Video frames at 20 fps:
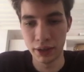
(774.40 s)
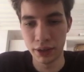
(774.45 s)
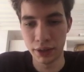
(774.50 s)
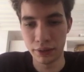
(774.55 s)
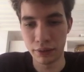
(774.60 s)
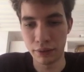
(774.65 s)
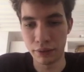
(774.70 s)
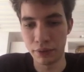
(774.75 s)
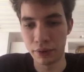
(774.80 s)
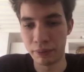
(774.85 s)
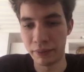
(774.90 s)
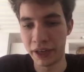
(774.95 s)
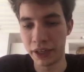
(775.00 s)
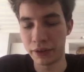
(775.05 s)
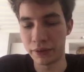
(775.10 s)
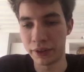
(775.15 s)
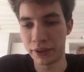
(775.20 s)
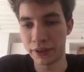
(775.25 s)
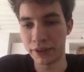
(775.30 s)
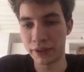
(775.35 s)
to a
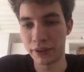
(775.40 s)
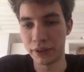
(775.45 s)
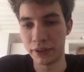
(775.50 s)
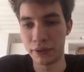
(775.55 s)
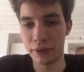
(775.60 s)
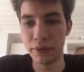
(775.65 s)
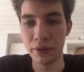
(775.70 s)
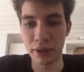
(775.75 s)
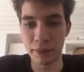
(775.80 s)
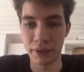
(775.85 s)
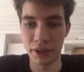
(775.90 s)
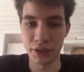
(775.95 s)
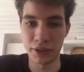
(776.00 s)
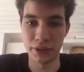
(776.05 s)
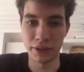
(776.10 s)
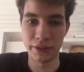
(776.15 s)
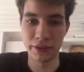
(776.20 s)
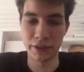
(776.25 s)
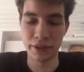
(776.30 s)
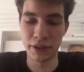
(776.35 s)
matrix in 2
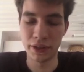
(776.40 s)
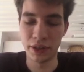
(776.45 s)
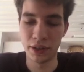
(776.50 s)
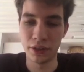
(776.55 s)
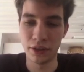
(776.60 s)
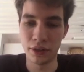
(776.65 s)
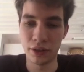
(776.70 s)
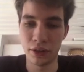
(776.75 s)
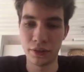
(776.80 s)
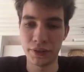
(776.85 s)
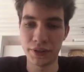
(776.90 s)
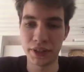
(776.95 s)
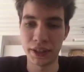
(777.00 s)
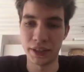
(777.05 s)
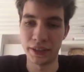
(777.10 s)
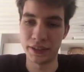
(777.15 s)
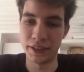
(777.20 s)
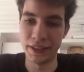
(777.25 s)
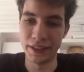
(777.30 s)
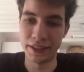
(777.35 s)
dimensions of
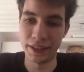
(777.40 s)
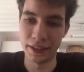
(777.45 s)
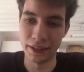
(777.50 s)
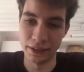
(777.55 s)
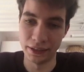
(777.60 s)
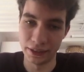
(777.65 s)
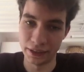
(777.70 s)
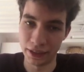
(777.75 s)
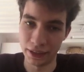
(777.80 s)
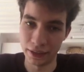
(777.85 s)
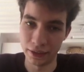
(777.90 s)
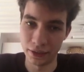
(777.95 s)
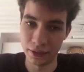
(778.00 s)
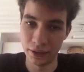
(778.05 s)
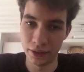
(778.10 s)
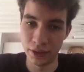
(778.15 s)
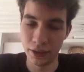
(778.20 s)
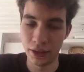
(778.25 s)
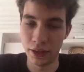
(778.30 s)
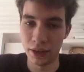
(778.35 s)
size dk.
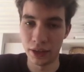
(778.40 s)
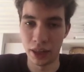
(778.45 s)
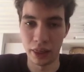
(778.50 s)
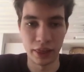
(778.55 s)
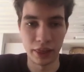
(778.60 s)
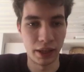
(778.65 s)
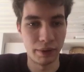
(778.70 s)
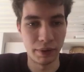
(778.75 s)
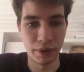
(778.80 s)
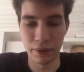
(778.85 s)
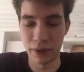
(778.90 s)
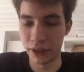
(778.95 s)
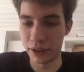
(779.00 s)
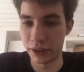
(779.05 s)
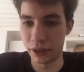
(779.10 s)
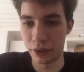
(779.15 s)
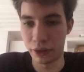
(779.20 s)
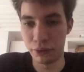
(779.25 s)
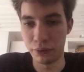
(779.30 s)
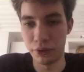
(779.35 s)
And then we're running
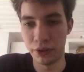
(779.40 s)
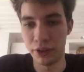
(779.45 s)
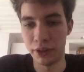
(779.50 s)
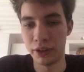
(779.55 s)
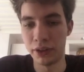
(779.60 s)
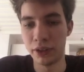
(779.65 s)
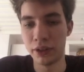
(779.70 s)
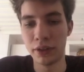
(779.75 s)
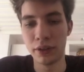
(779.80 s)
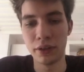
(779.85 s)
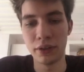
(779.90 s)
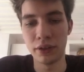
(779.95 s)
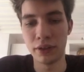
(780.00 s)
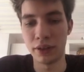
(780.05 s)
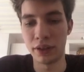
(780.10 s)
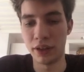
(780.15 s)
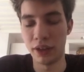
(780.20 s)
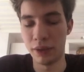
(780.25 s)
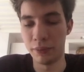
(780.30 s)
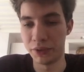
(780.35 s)
it through the
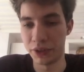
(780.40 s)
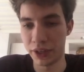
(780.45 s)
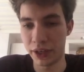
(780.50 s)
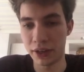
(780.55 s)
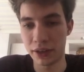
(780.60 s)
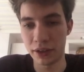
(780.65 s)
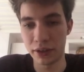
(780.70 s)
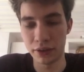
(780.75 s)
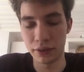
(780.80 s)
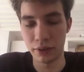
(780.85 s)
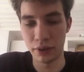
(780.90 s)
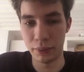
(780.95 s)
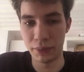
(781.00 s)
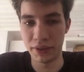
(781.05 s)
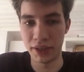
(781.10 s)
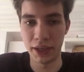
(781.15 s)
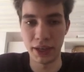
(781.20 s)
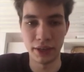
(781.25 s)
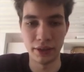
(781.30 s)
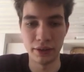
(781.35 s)
MGR to
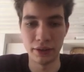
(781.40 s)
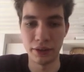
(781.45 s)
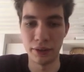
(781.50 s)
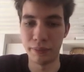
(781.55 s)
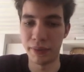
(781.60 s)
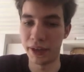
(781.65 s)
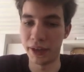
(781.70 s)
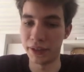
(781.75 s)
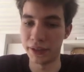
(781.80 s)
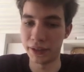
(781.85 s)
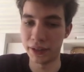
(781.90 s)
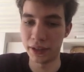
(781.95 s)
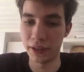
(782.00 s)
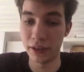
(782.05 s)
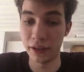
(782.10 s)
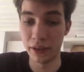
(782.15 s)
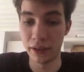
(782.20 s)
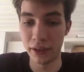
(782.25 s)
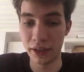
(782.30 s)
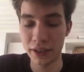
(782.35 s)
obtain the biased
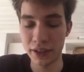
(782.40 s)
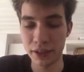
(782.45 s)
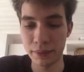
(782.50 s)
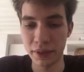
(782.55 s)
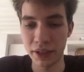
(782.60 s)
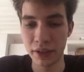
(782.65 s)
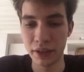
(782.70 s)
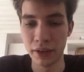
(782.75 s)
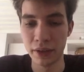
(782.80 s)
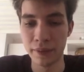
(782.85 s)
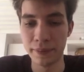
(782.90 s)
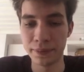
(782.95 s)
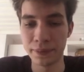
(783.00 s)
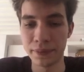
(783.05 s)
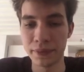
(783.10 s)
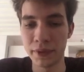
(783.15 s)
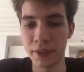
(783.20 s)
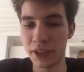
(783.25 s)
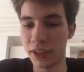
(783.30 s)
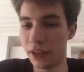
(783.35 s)
estimate,
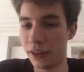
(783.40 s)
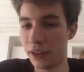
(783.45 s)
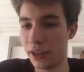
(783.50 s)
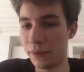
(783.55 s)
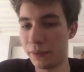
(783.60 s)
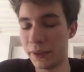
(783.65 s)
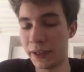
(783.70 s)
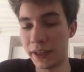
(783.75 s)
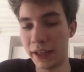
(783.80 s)
and then we can